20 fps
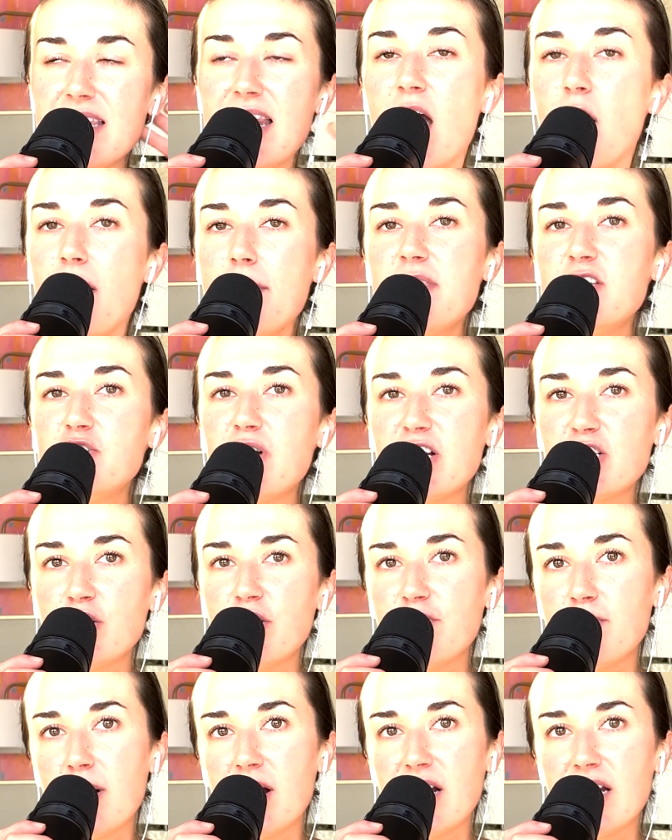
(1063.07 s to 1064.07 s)
now I'm the director
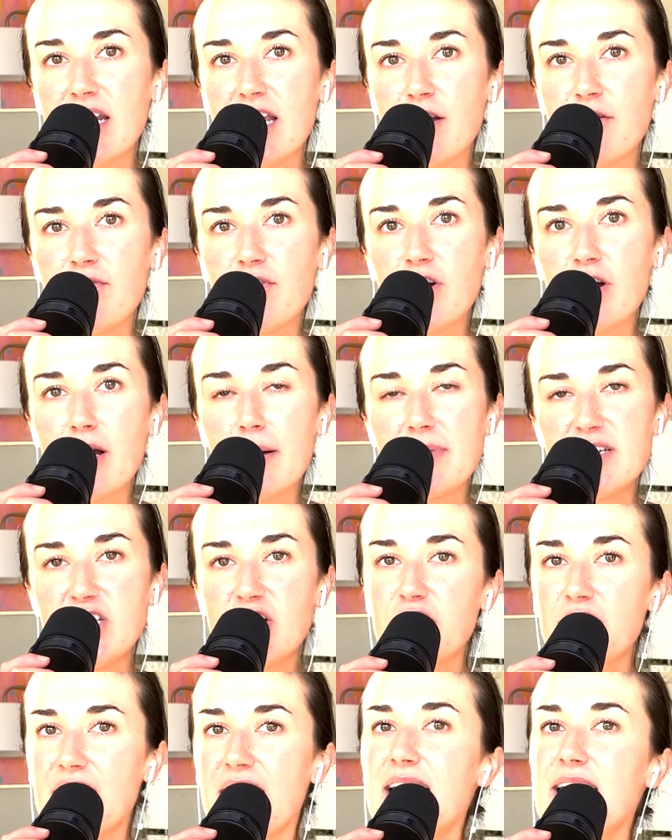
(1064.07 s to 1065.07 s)
of marketing for a
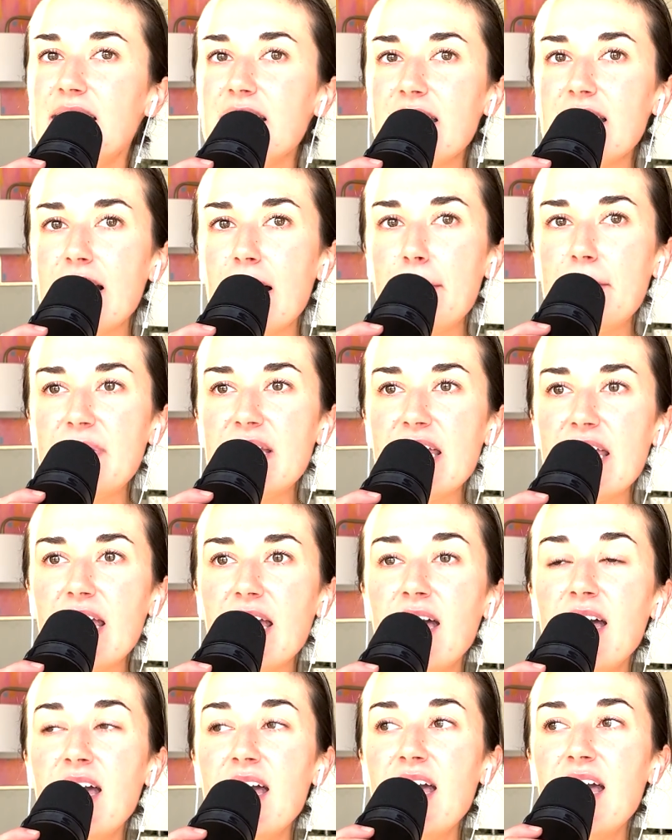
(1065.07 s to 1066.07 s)
material handling company,
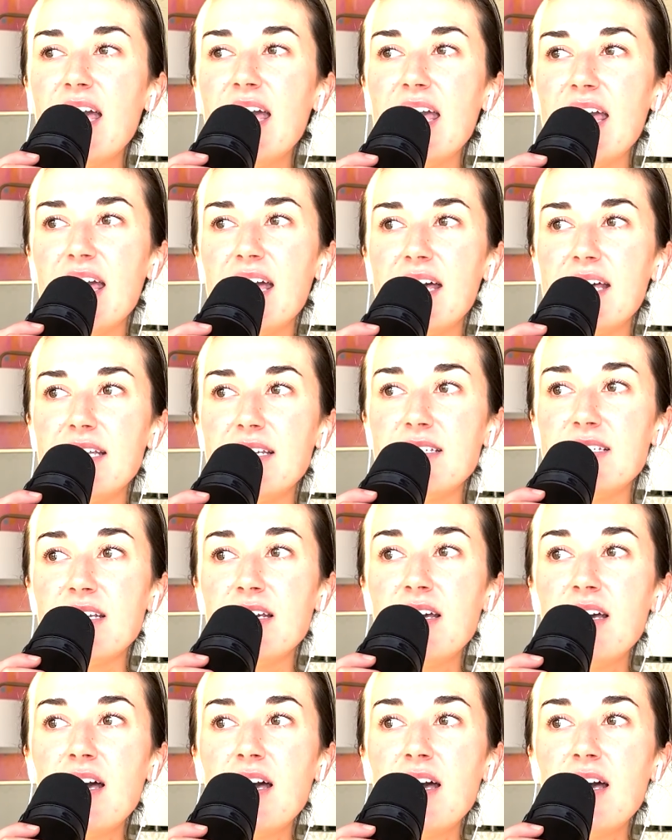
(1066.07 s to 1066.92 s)
and,